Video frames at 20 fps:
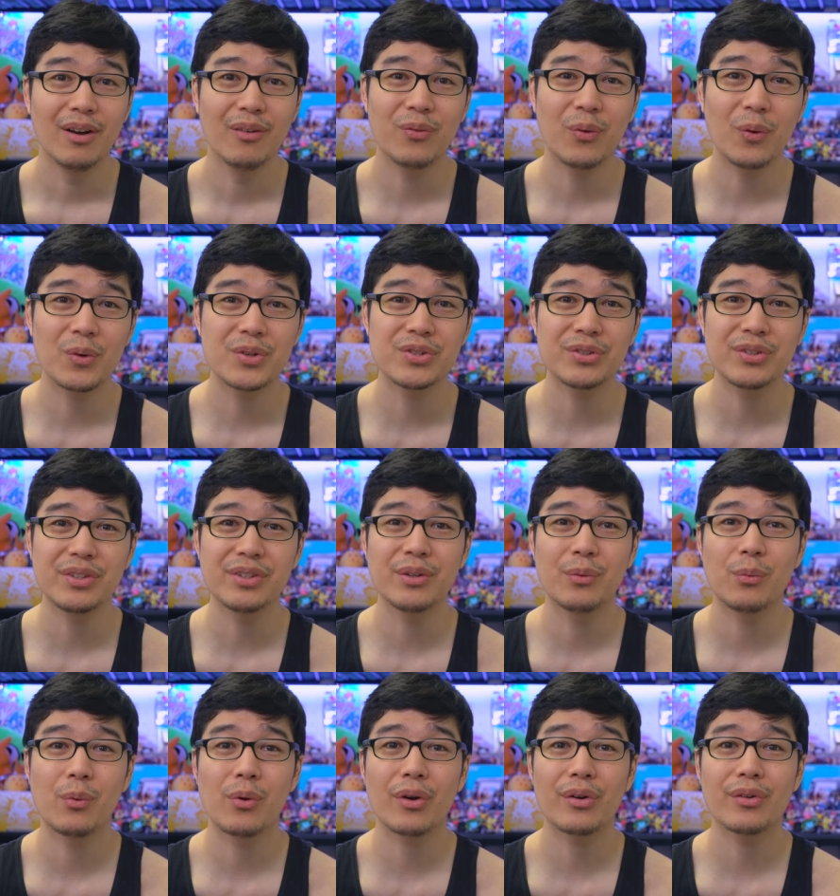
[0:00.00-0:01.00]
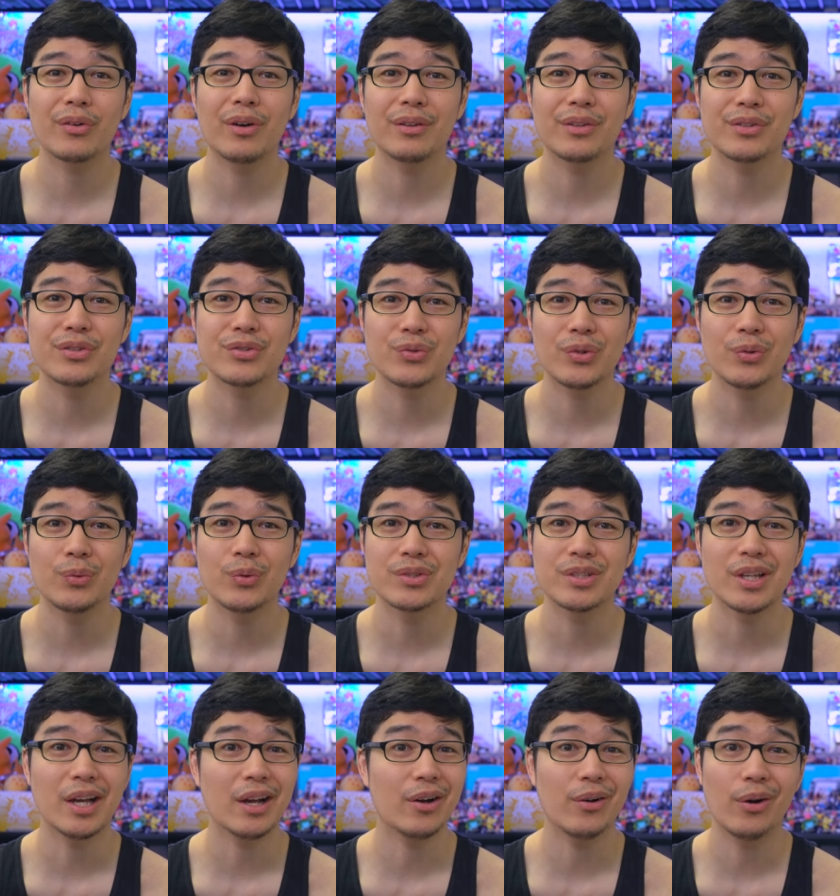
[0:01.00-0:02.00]
unfortunately, the word on the street
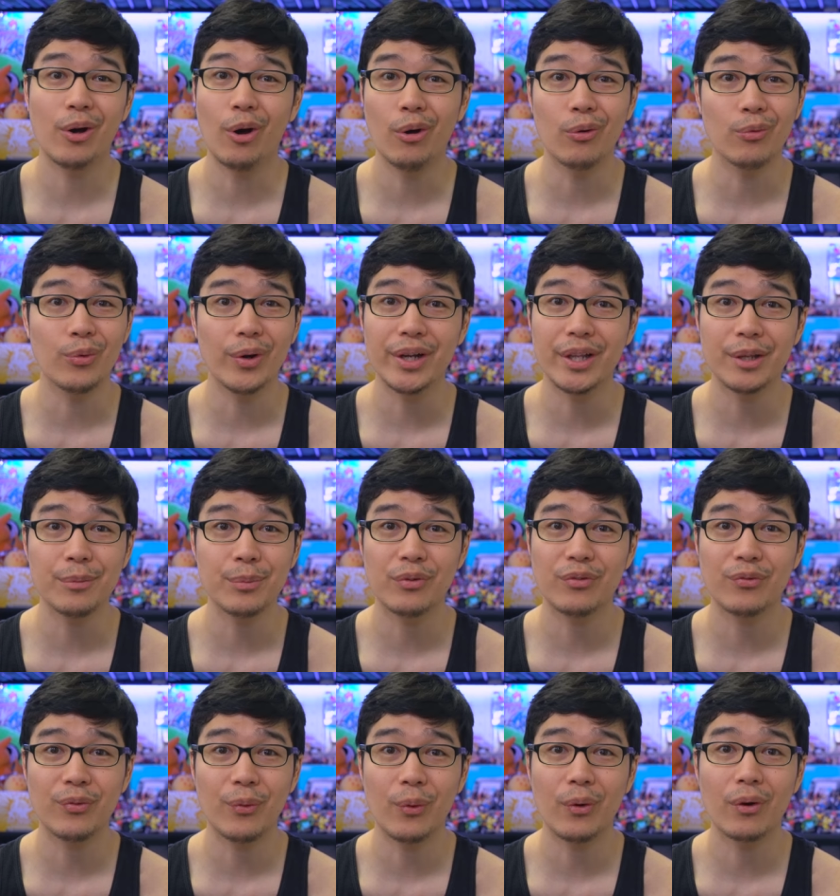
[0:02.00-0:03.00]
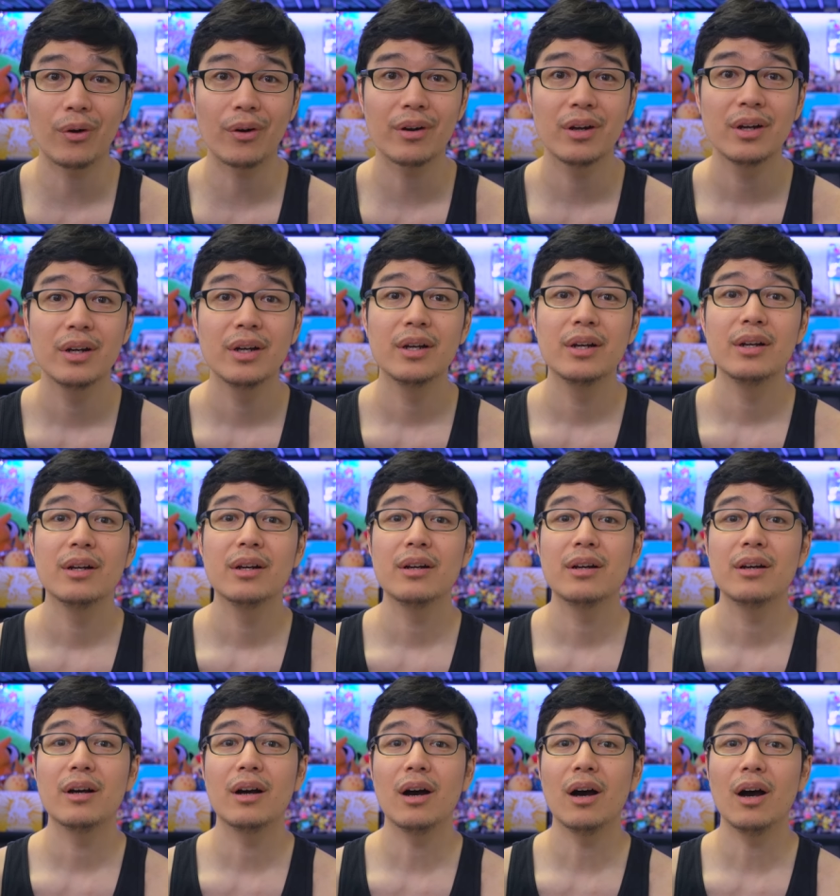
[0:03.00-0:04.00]
was out already before
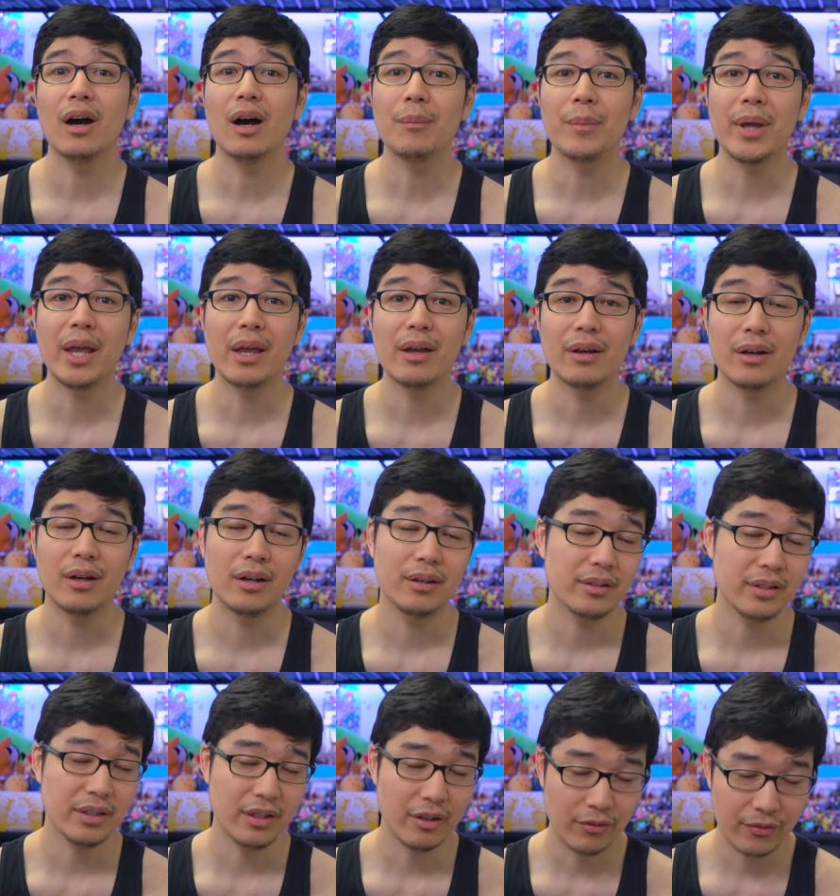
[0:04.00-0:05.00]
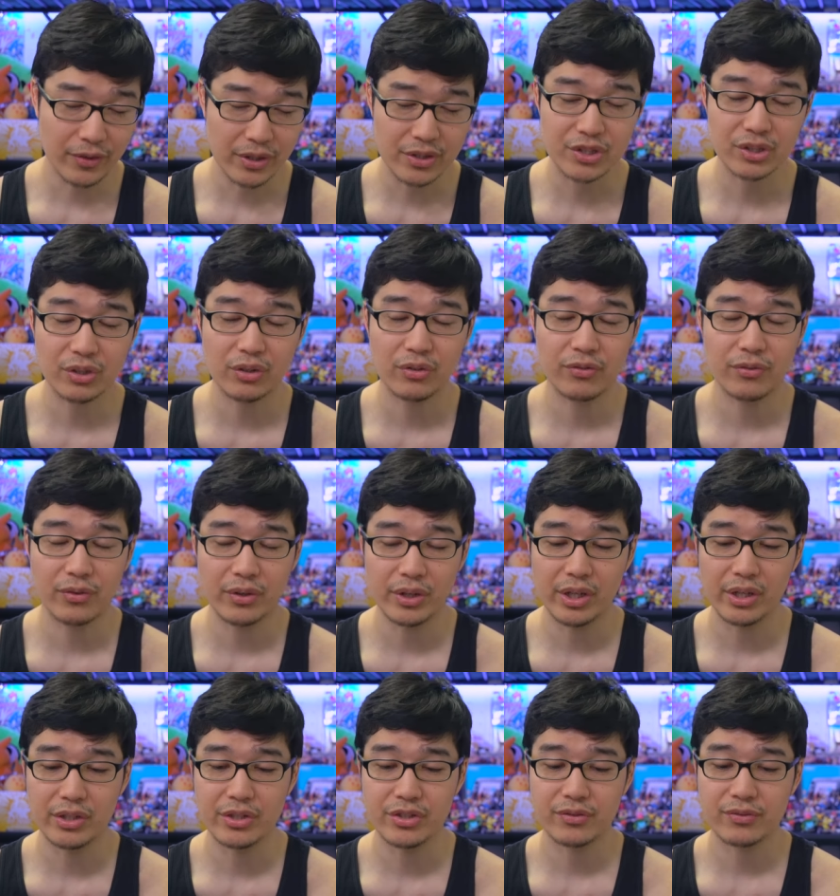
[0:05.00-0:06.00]
um, uh, the official
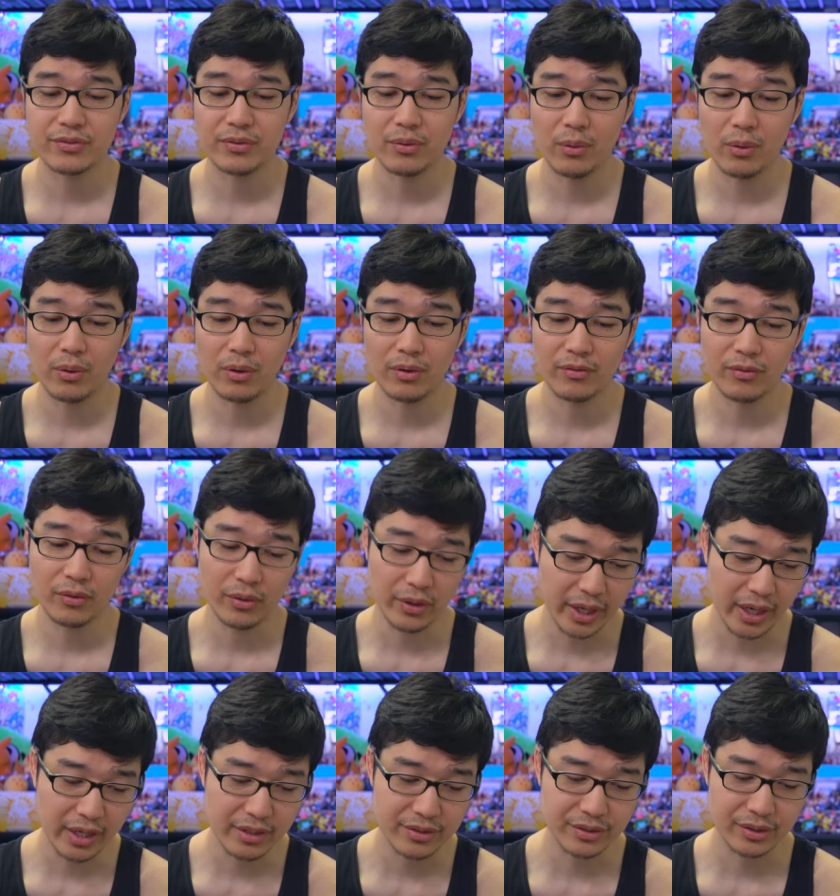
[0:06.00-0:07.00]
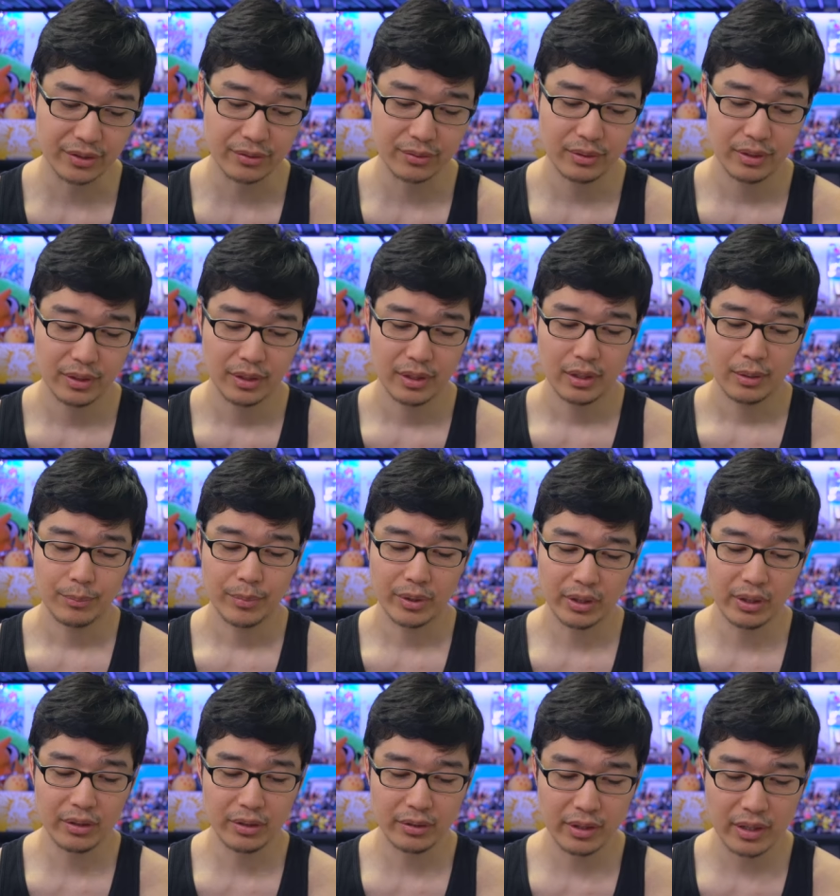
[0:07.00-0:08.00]
footage for for Heizou. But
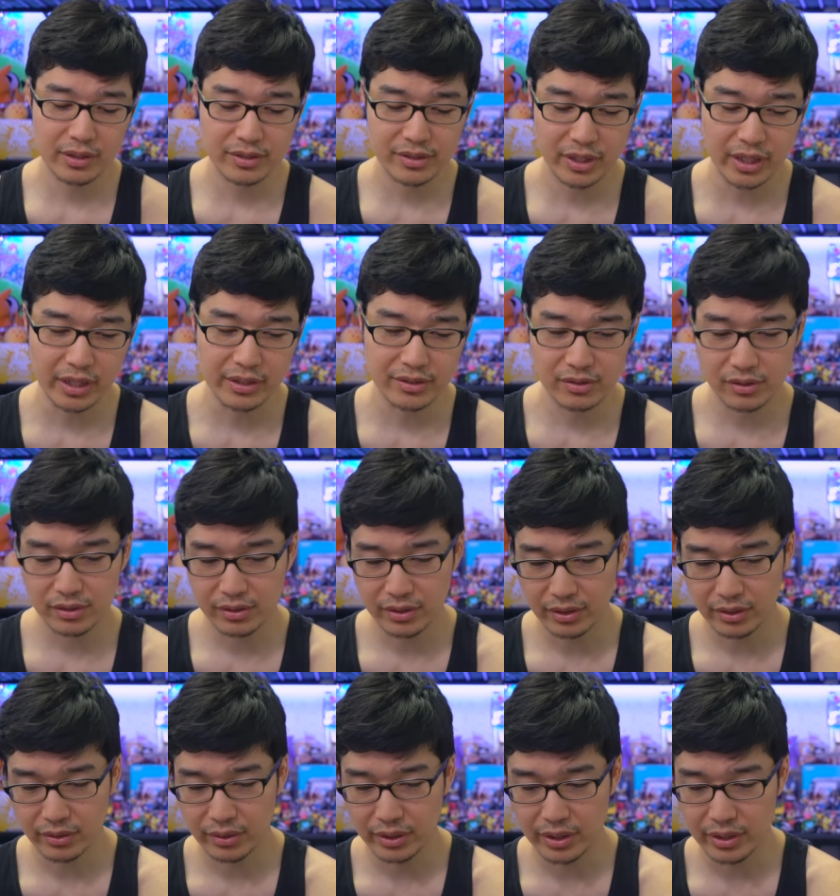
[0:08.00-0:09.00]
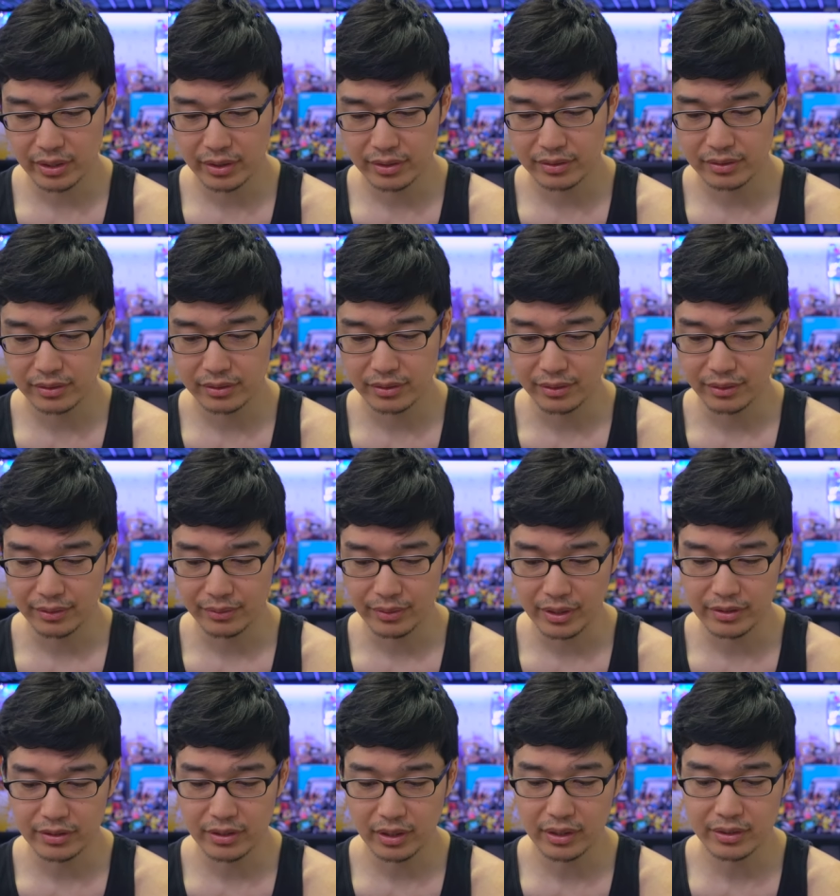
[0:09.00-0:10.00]
nonetheless, yes, you know, it, it you know
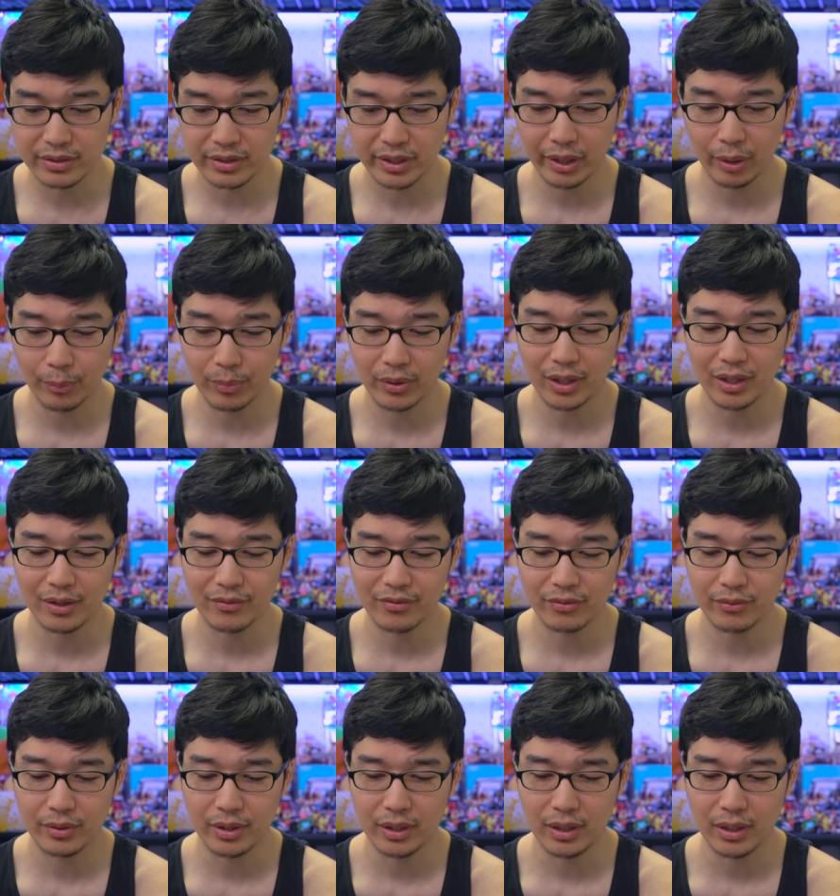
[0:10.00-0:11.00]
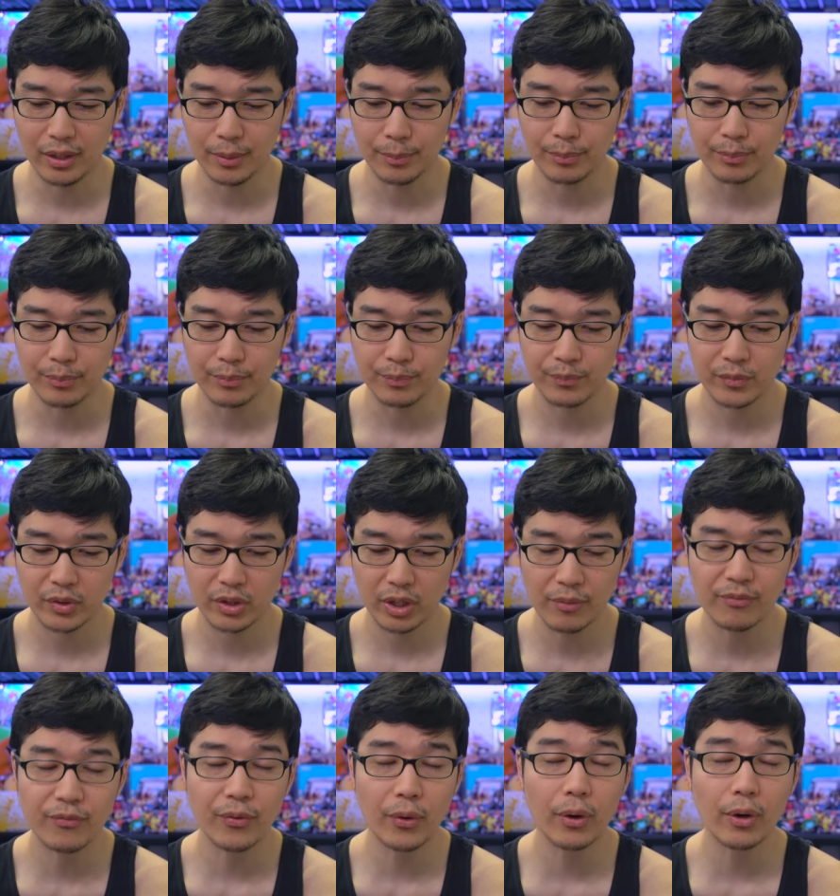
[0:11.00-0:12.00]
it does help conf um,
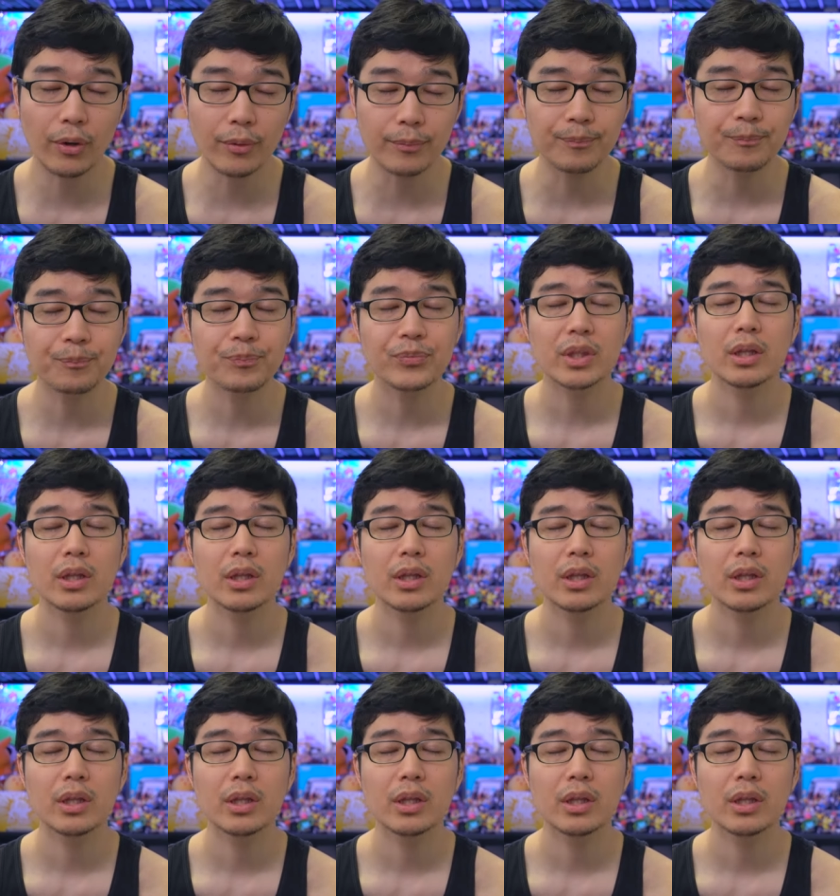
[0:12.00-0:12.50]
confirm